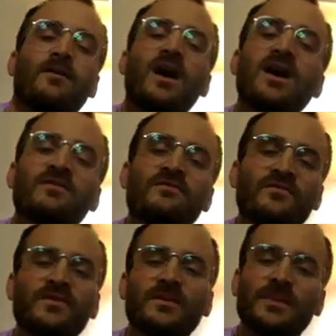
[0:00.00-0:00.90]

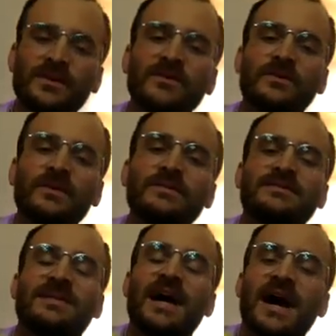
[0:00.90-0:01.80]
Unfamiliar
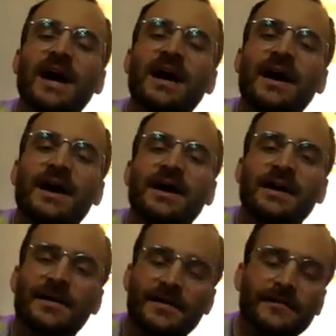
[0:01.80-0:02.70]
sky.